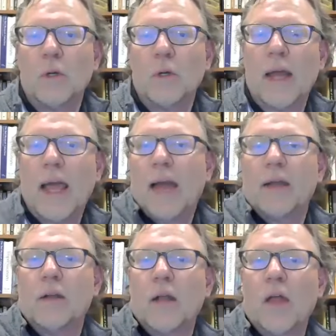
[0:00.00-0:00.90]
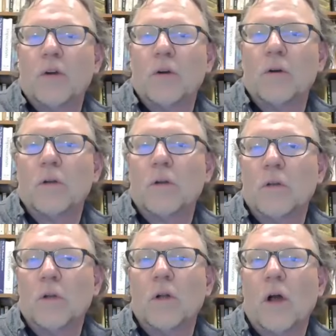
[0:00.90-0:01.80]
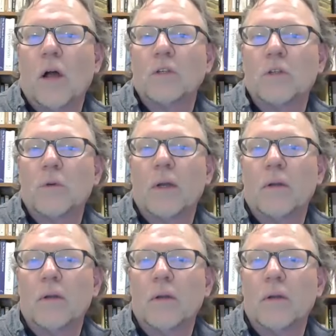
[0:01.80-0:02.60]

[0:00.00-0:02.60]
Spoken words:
you can add another unit onto it,